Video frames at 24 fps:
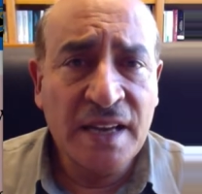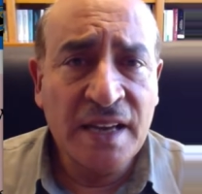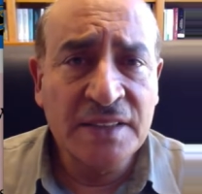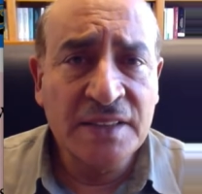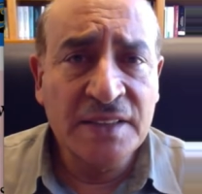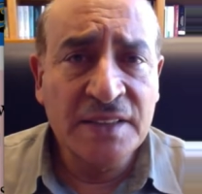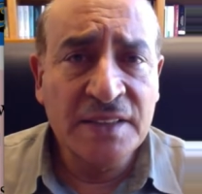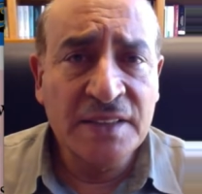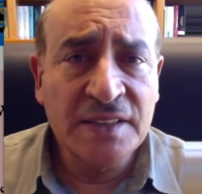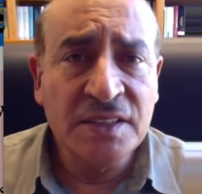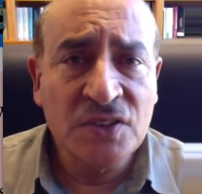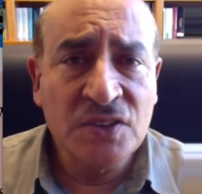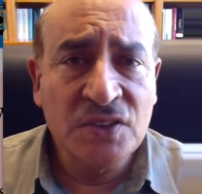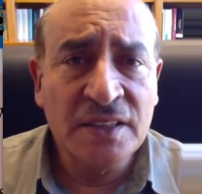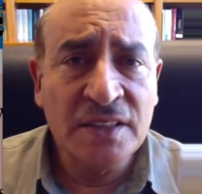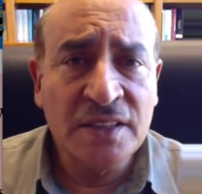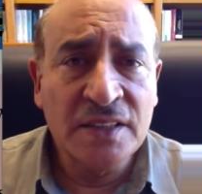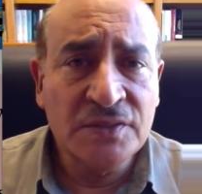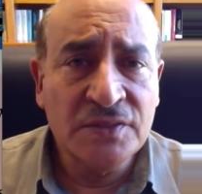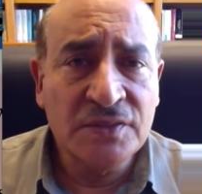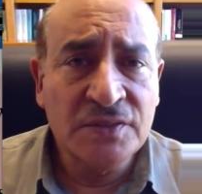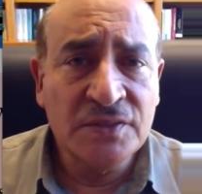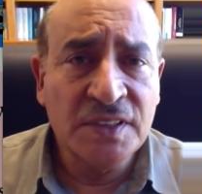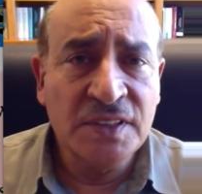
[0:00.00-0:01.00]
rod of an
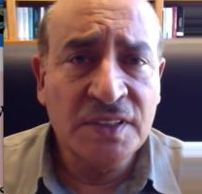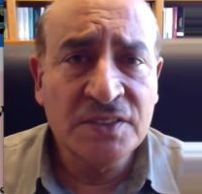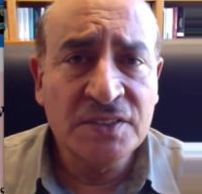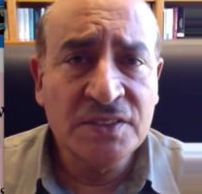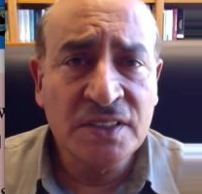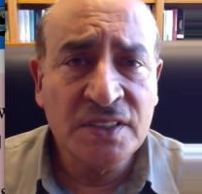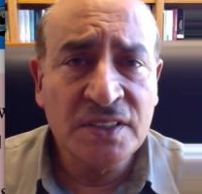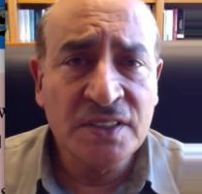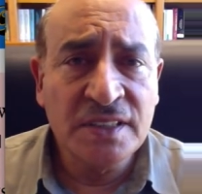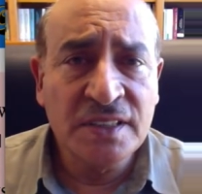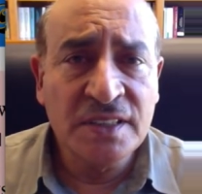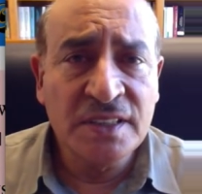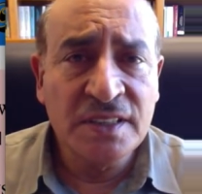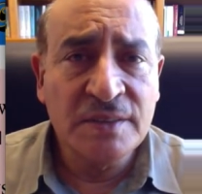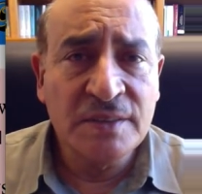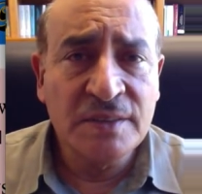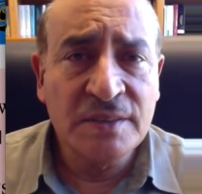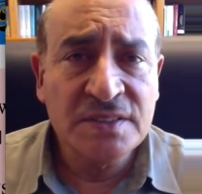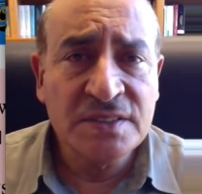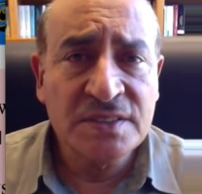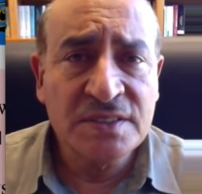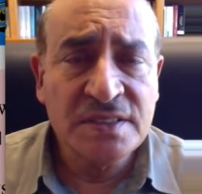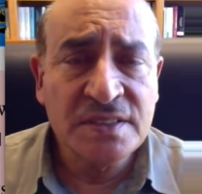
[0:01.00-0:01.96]
internal combustion